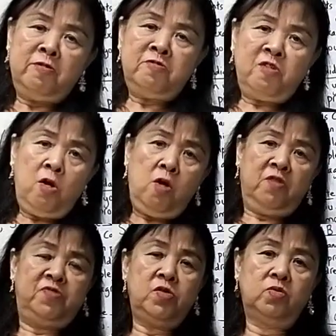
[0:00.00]
4
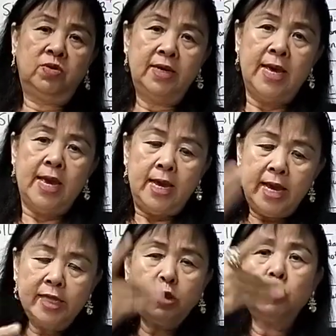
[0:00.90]
of you,
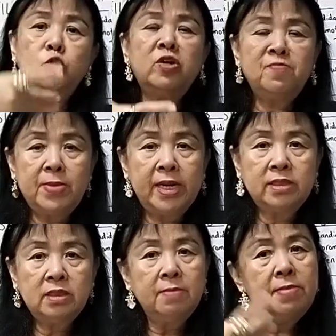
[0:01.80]
8 to 12
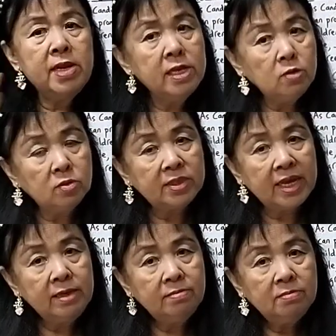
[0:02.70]
minutes, meaning to
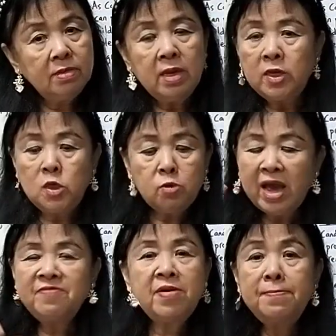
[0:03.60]
say, you
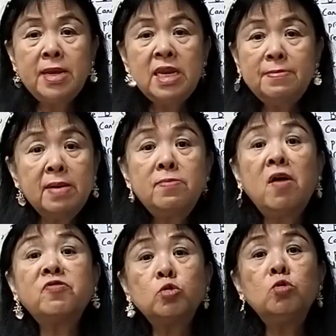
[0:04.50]
have a
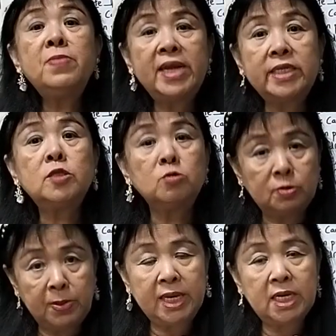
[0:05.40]
minimum of 2 minutes to
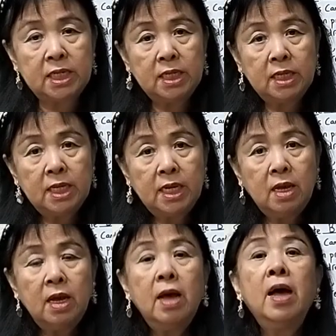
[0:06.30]
speak.
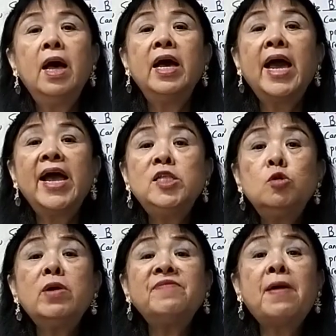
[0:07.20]
And
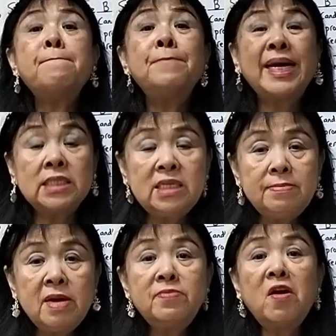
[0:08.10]
you have a
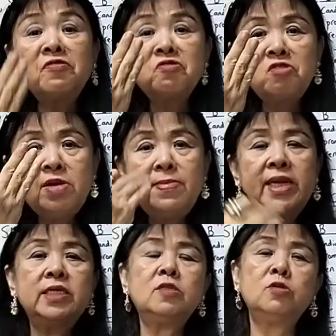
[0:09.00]
maximum of 3
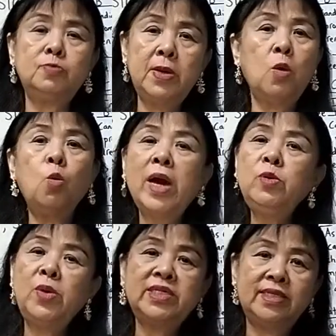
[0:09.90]
minutes to speak.
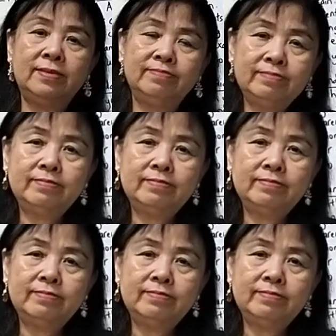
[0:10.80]
Why waste it?